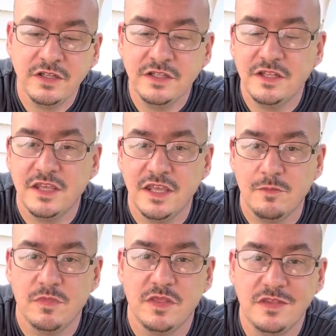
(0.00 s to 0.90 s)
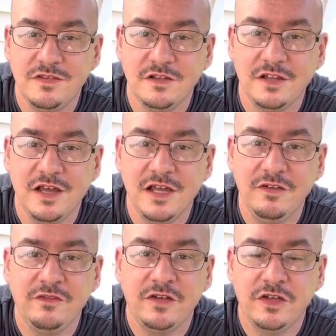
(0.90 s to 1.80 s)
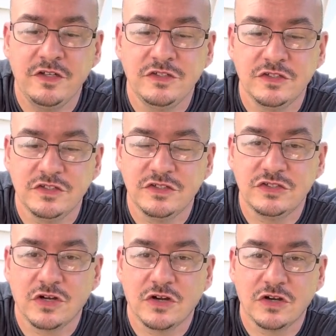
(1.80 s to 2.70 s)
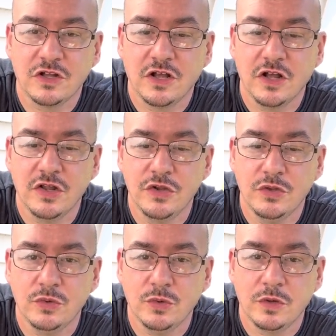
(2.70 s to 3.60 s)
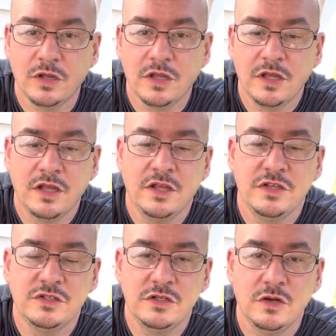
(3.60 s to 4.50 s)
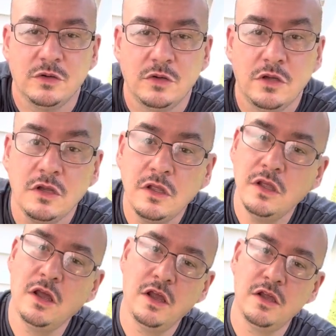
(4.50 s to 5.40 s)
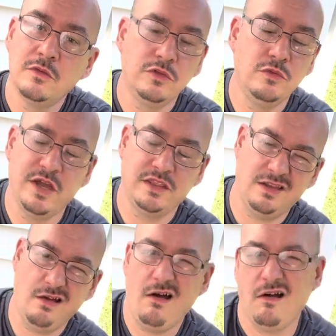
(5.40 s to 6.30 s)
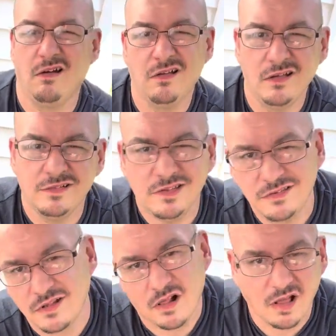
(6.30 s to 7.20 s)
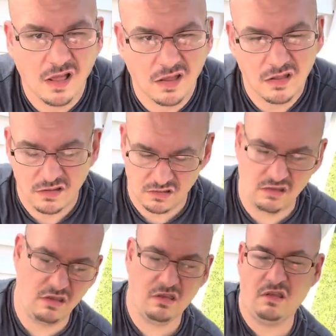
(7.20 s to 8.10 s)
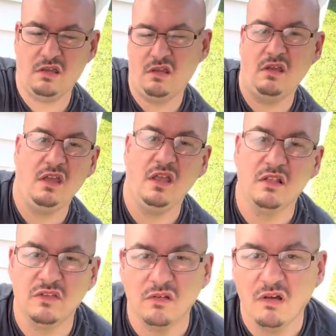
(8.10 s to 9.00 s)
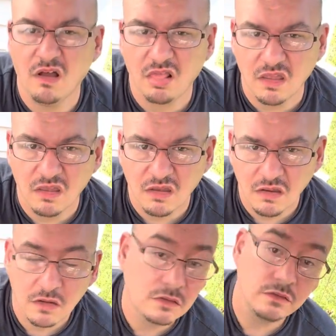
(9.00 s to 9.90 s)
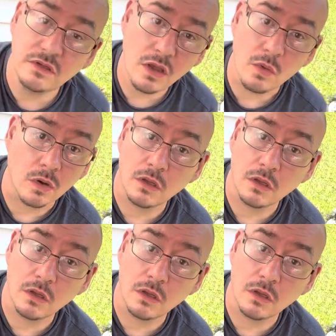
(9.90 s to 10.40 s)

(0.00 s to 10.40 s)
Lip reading: to keep this alive to start anew. So you might think, oh, this little guy, ugh, he looks so ugly. No,